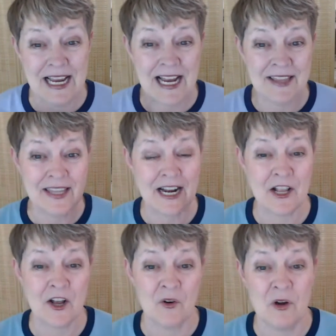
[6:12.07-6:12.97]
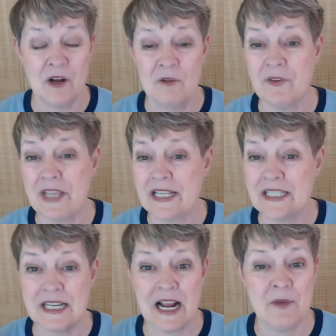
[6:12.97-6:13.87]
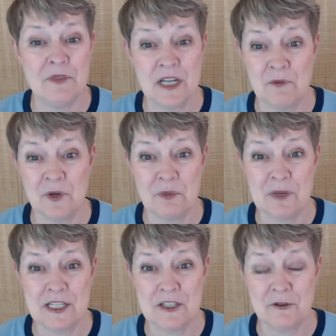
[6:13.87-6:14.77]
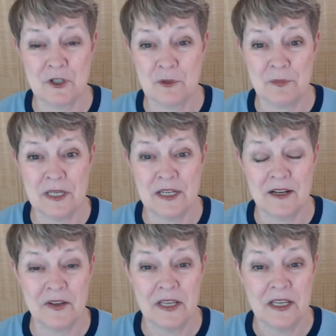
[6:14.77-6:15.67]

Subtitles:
And then I go, well, that's it. I'm done with my social media.